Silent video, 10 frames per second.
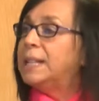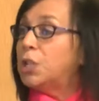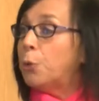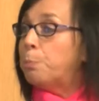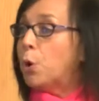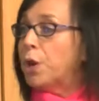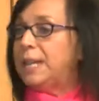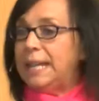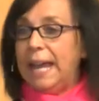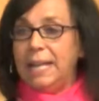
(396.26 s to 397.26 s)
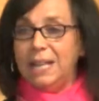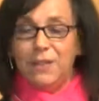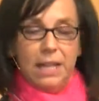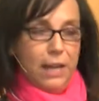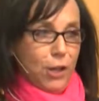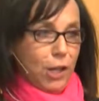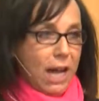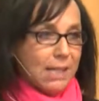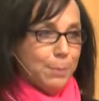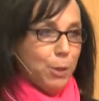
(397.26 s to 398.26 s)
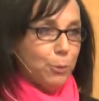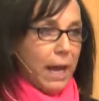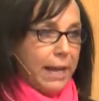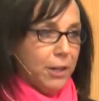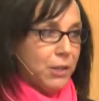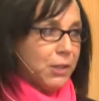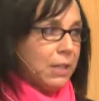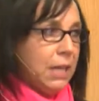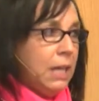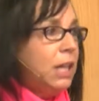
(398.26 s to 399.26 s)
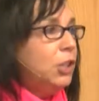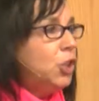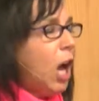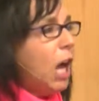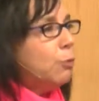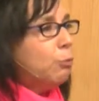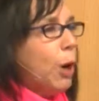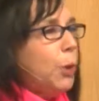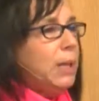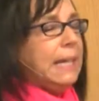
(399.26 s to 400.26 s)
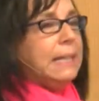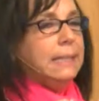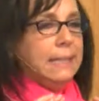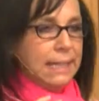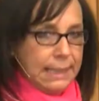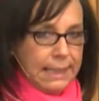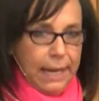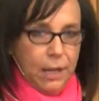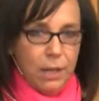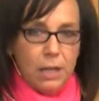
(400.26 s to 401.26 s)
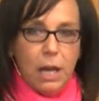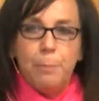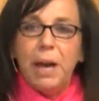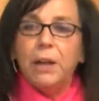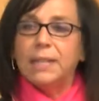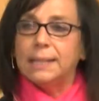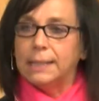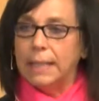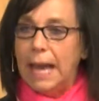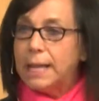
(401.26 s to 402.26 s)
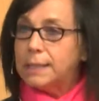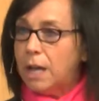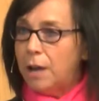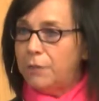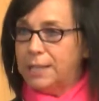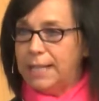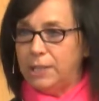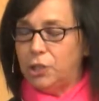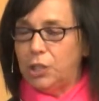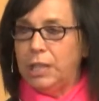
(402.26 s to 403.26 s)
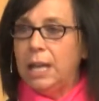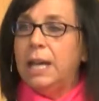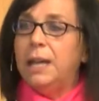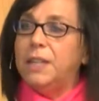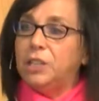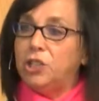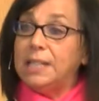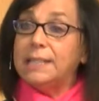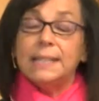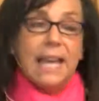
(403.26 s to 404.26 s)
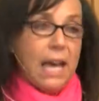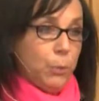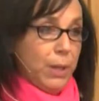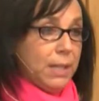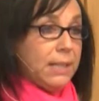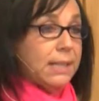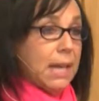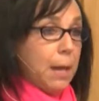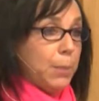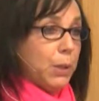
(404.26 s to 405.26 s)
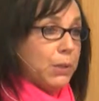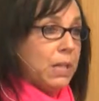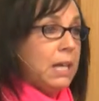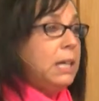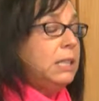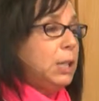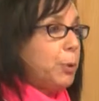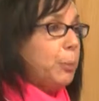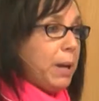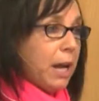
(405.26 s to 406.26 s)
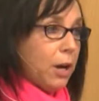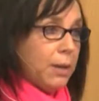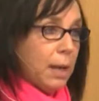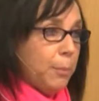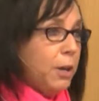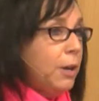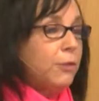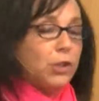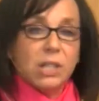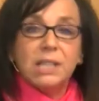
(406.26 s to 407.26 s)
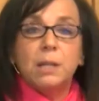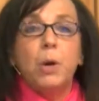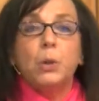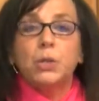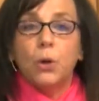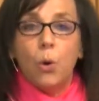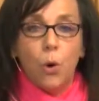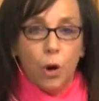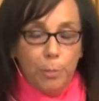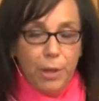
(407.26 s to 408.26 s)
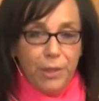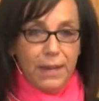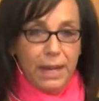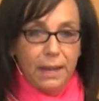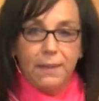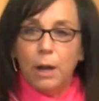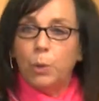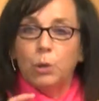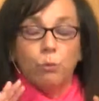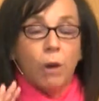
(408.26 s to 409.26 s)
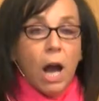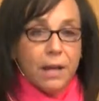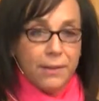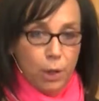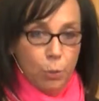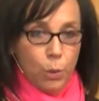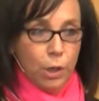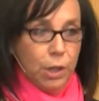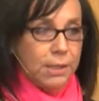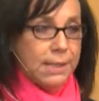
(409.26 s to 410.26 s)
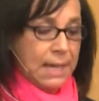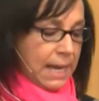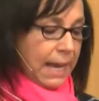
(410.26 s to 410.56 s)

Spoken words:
And so more than any of the other gospel writers, John wrote in detail about this last conversation that Jesus had with the disciples to prepare them for just the most horrible thing that would rock their worlds